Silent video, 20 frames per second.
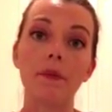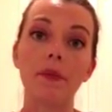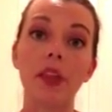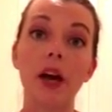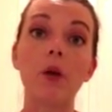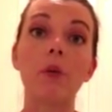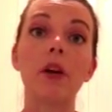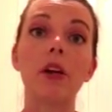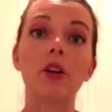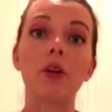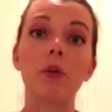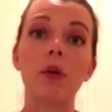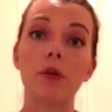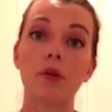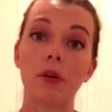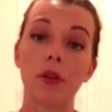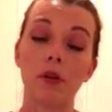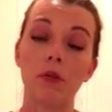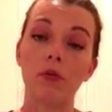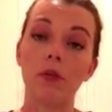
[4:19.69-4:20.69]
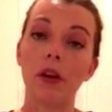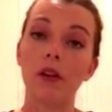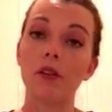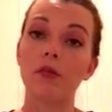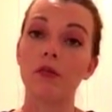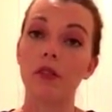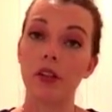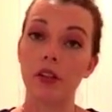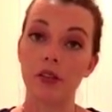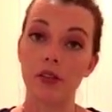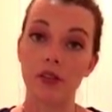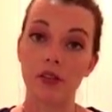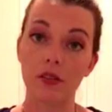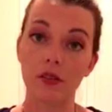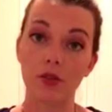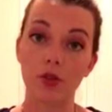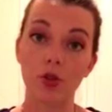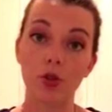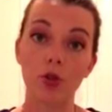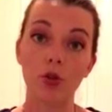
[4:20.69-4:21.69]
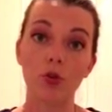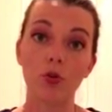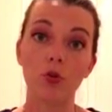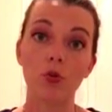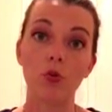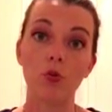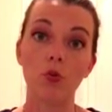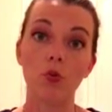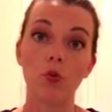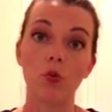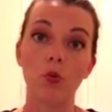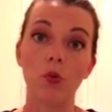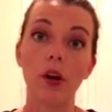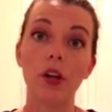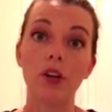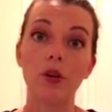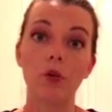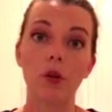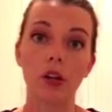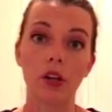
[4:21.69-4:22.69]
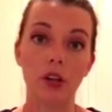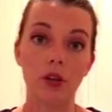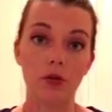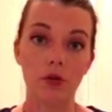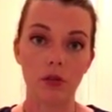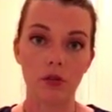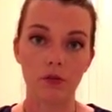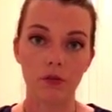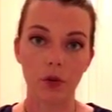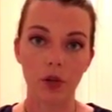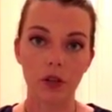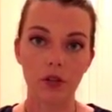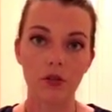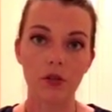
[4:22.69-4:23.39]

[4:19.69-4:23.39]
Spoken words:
That way it'll be really relevant to what you want to use it for.